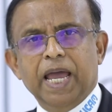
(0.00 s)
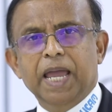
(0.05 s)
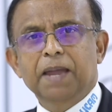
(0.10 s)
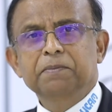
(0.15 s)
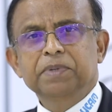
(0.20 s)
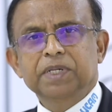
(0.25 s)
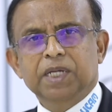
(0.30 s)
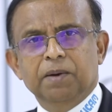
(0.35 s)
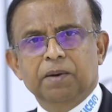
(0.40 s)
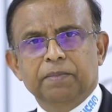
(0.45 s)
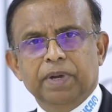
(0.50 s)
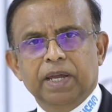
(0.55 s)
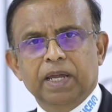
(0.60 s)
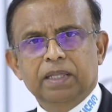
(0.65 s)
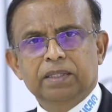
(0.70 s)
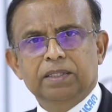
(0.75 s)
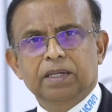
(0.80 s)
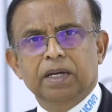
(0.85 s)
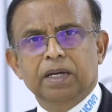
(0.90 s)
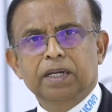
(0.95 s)

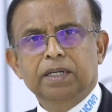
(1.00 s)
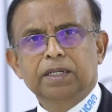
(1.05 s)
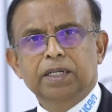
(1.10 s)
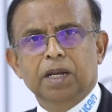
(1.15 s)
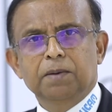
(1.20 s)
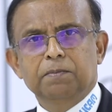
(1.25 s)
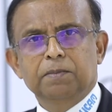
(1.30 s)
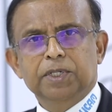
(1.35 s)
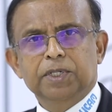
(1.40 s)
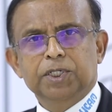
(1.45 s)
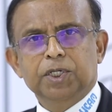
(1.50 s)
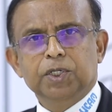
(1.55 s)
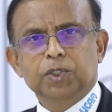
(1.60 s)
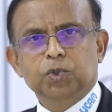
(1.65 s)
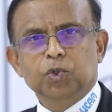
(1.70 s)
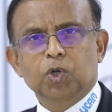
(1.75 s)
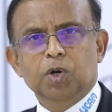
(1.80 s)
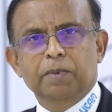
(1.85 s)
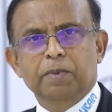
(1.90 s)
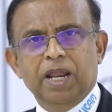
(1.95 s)
IMTMA, the Indian Machine
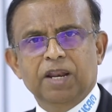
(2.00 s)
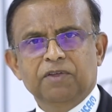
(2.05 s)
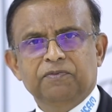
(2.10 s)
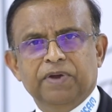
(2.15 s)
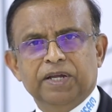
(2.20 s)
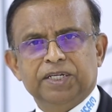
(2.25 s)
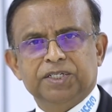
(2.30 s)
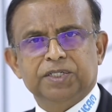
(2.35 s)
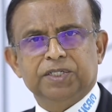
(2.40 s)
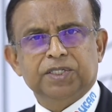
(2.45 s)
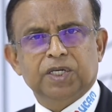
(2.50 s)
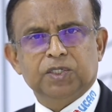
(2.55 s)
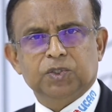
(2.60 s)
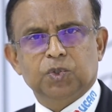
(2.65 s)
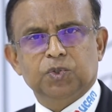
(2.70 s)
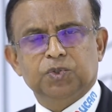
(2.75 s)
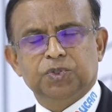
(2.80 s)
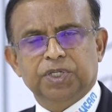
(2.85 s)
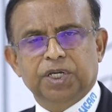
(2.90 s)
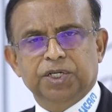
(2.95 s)
Tool Manufacturers
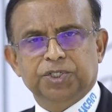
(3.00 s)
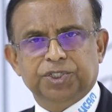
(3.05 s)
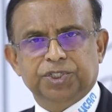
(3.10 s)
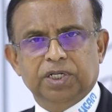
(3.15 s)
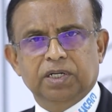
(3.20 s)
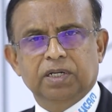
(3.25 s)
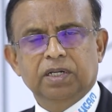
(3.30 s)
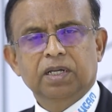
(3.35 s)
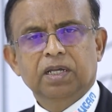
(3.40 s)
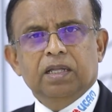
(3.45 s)
Association,